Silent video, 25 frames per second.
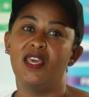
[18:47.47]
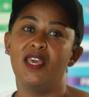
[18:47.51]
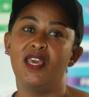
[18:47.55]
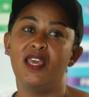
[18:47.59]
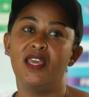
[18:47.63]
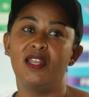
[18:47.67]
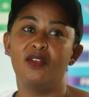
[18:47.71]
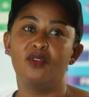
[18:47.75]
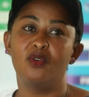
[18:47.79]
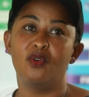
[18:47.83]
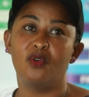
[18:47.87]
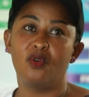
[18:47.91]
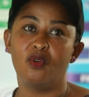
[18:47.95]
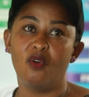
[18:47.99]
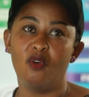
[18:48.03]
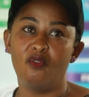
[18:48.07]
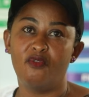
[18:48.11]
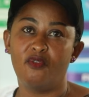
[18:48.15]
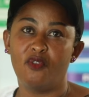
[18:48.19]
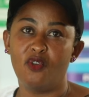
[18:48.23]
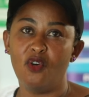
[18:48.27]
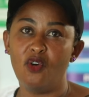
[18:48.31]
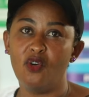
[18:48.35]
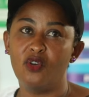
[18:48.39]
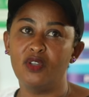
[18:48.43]
And
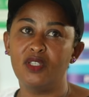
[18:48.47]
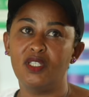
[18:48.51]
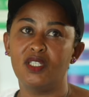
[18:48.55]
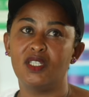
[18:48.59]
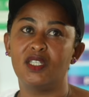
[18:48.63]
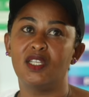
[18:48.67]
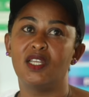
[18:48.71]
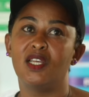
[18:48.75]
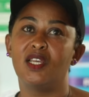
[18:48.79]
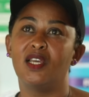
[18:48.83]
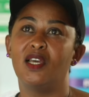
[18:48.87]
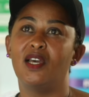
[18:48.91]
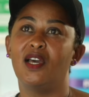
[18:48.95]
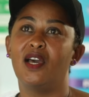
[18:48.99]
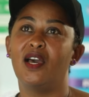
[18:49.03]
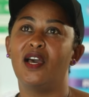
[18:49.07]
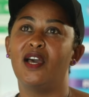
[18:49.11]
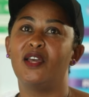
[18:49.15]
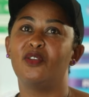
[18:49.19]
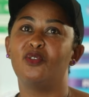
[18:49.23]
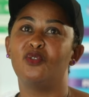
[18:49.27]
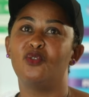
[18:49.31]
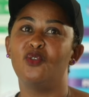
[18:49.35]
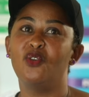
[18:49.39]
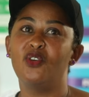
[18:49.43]
of course,
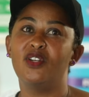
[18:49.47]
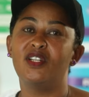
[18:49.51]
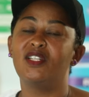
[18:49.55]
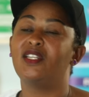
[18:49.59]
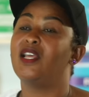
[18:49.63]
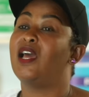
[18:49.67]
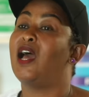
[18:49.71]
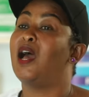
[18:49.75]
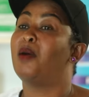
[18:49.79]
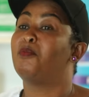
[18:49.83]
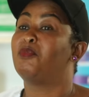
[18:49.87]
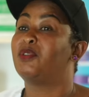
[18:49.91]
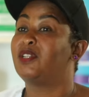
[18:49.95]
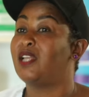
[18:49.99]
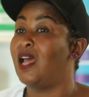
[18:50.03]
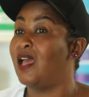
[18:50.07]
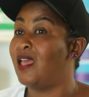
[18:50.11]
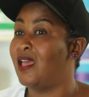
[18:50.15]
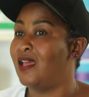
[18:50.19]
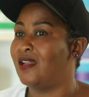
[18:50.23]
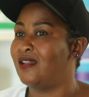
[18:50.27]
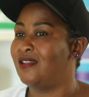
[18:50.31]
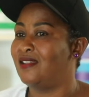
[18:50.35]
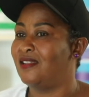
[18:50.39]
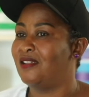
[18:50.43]
you don't say I'm
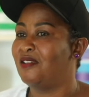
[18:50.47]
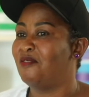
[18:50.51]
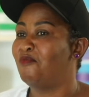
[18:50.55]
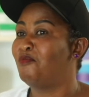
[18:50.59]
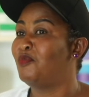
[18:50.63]
tired,